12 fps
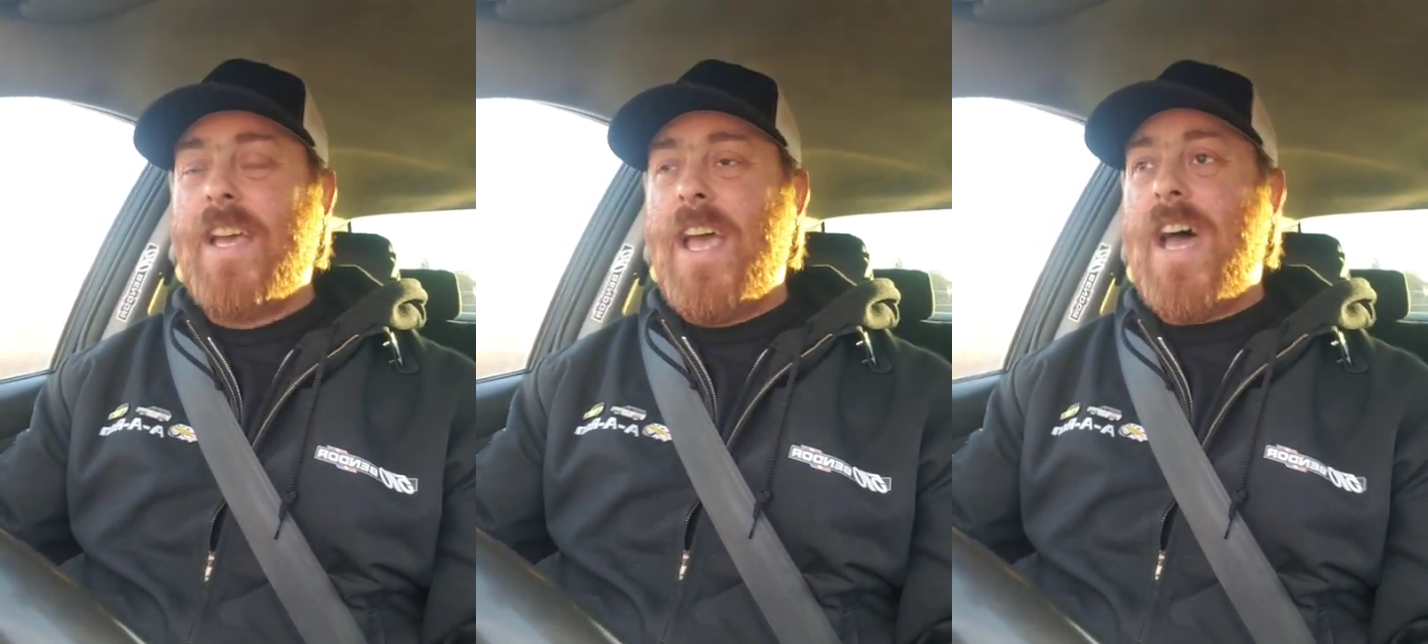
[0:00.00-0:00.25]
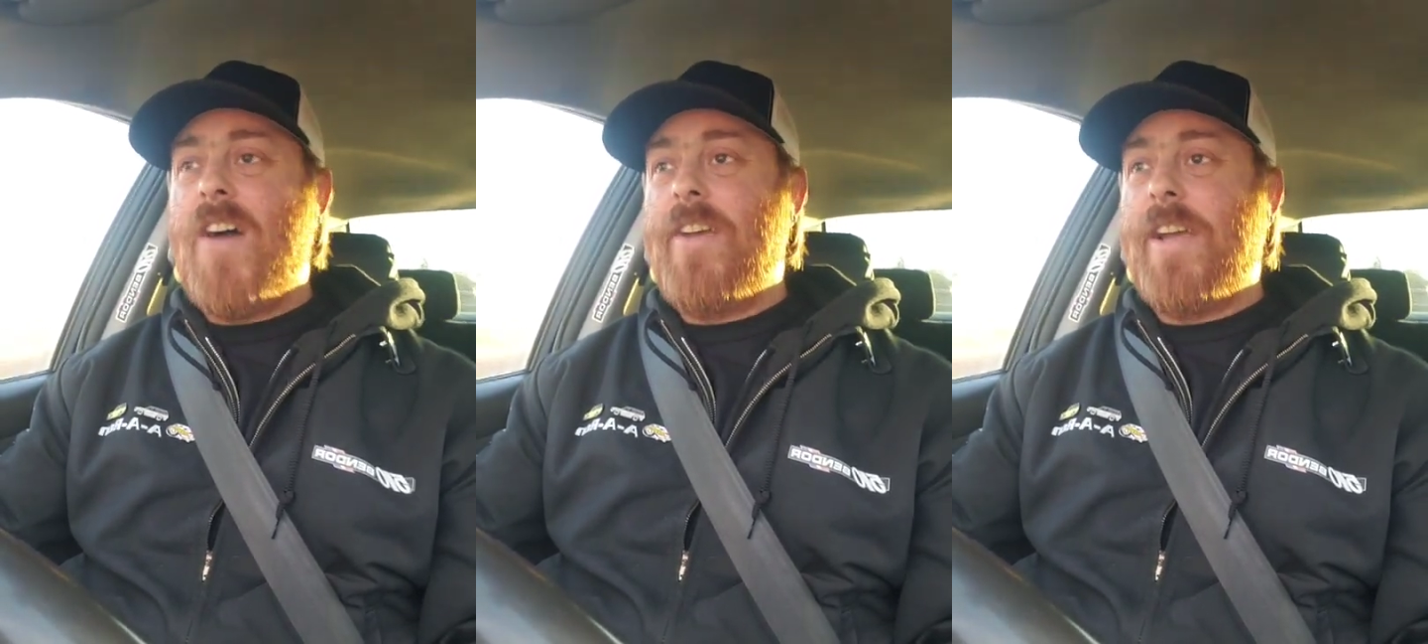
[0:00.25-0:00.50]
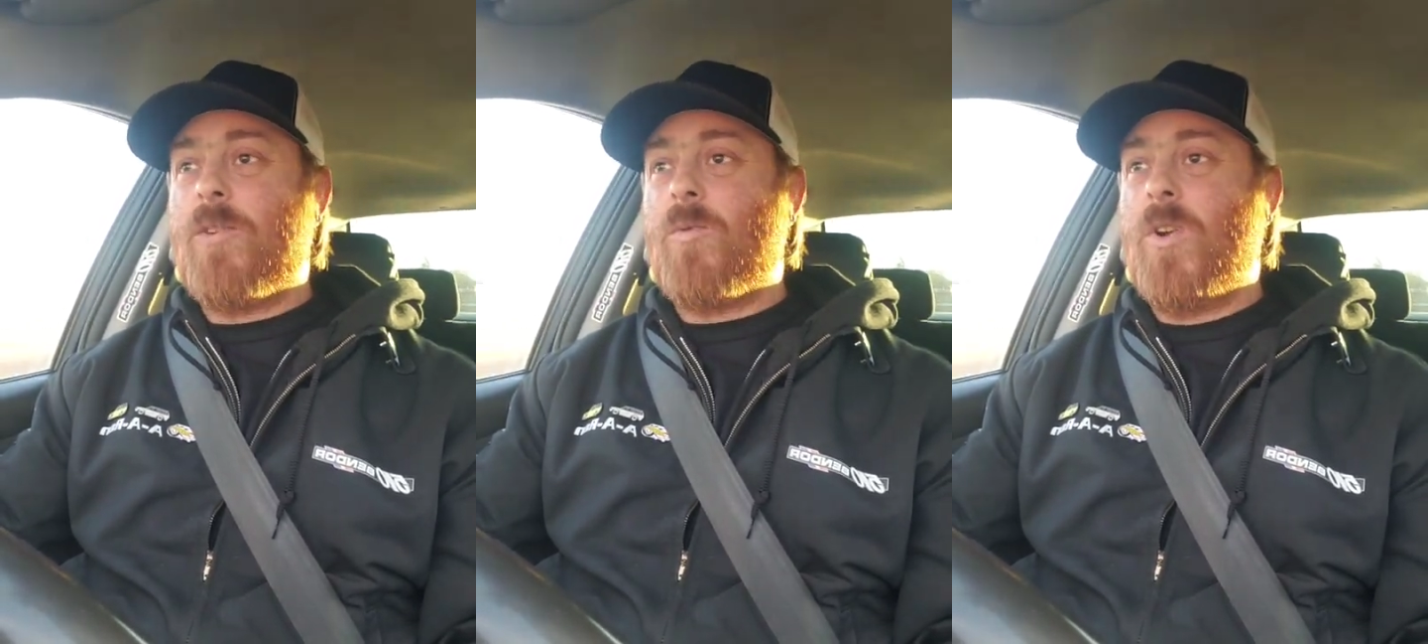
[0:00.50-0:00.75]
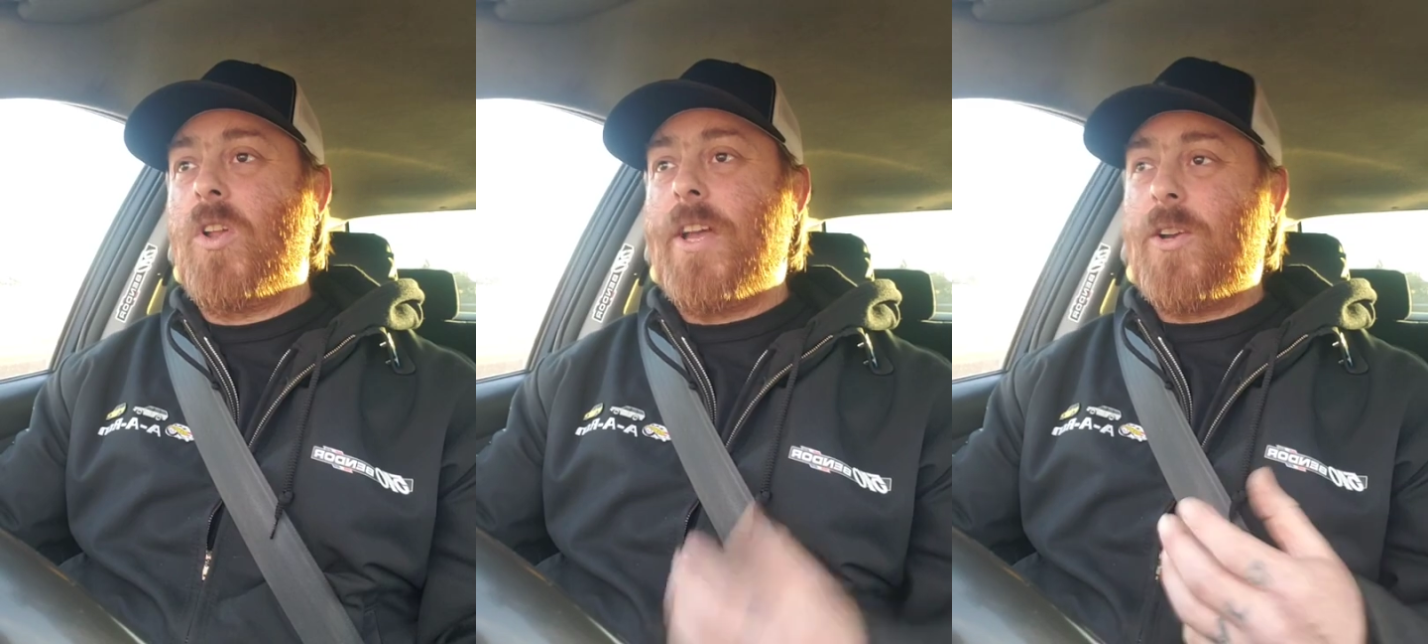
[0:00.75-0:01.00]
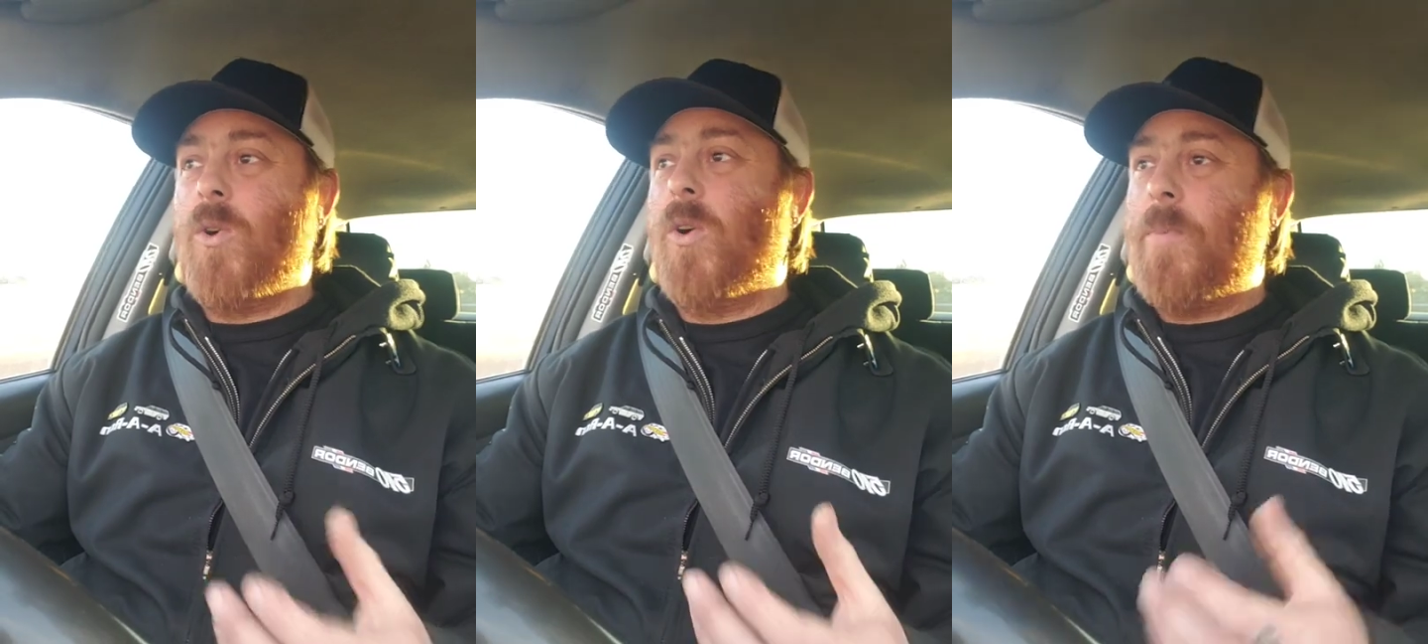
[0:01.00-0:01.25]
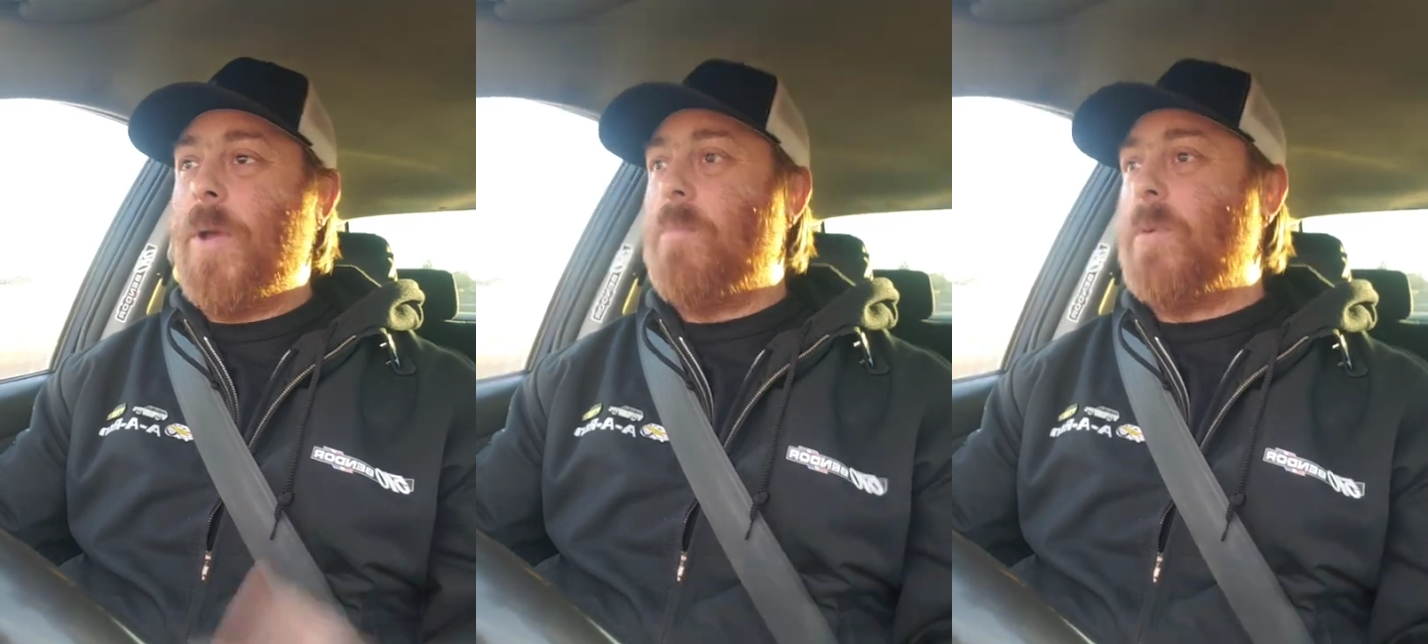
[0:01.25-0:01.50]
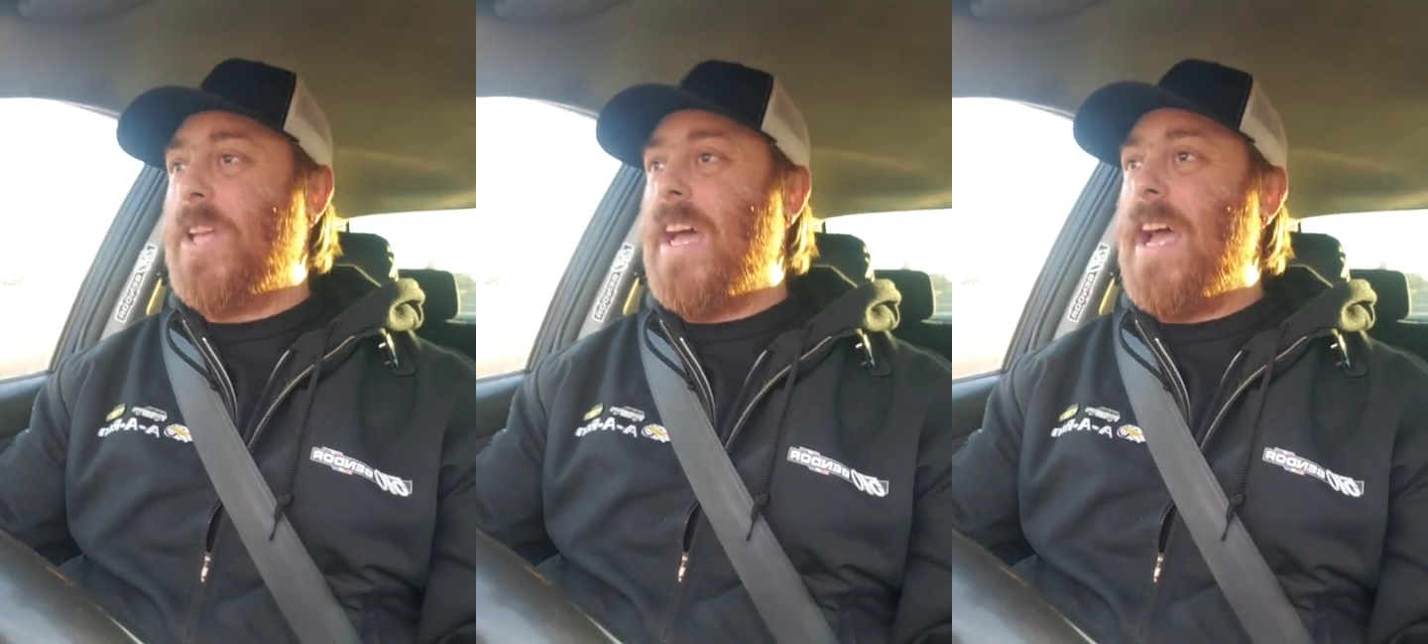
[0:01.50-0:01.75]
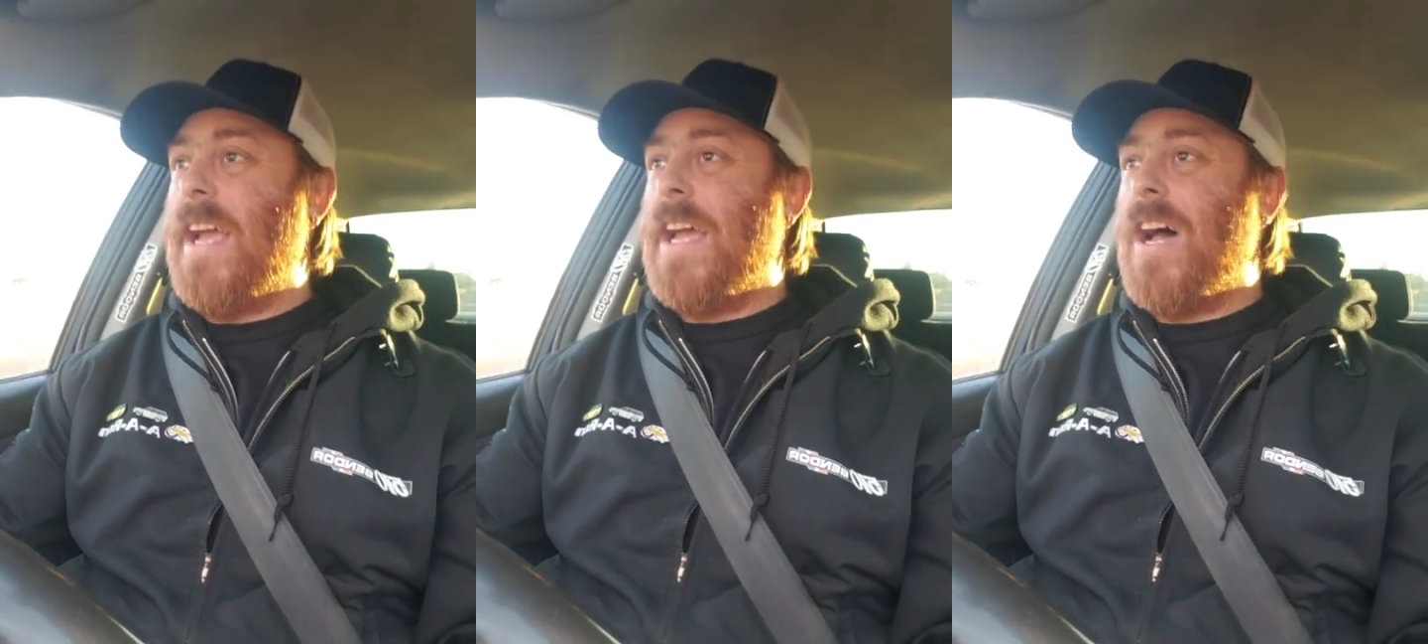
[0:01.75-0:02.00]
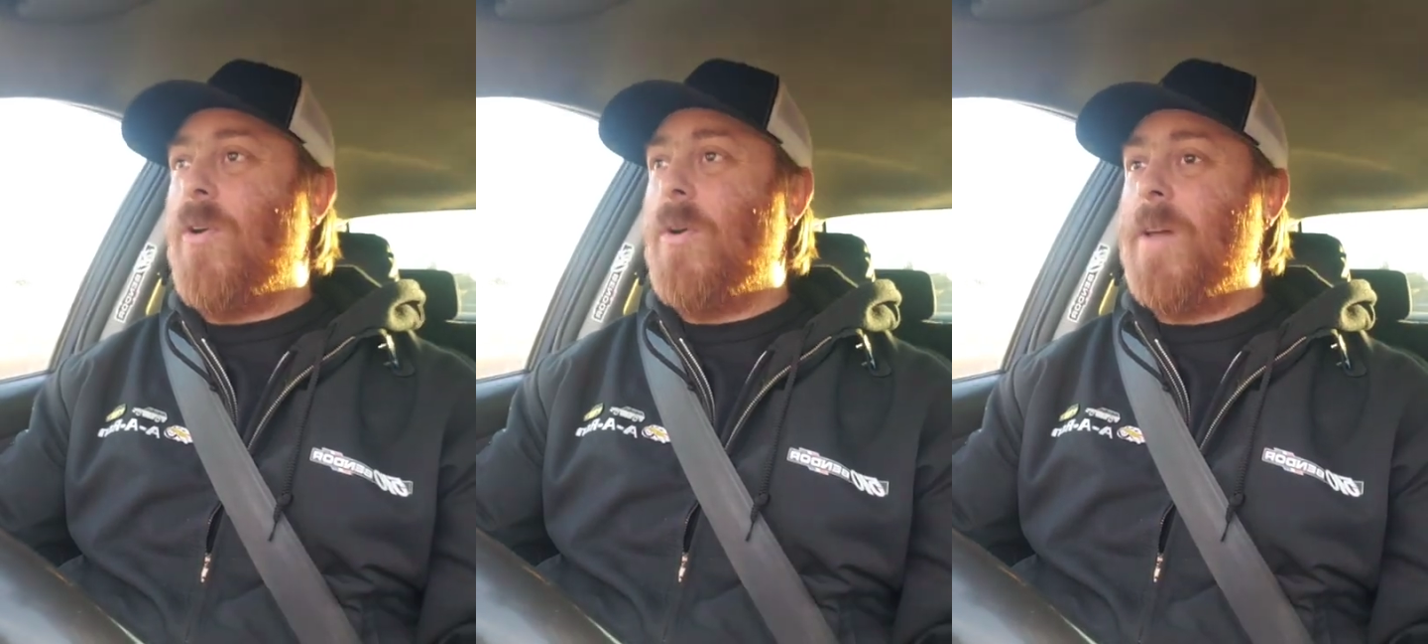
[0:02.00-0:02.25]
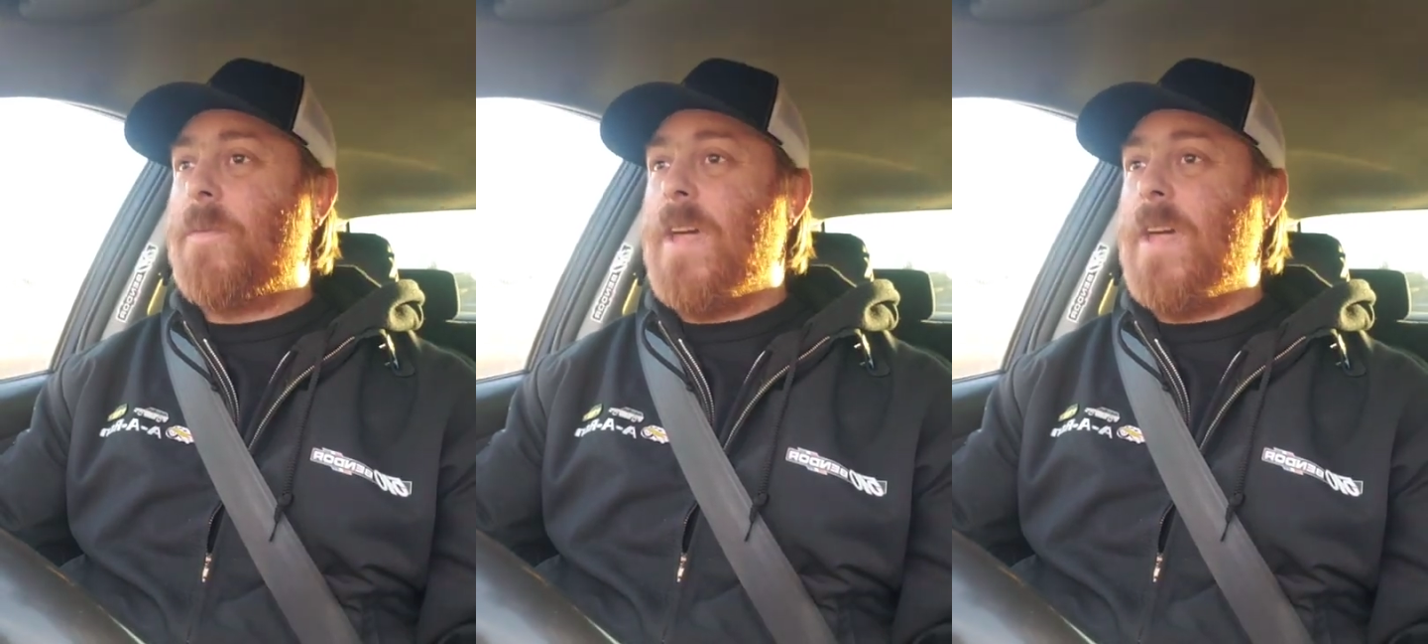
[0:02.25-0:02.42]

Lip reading: having really cool people to hang out with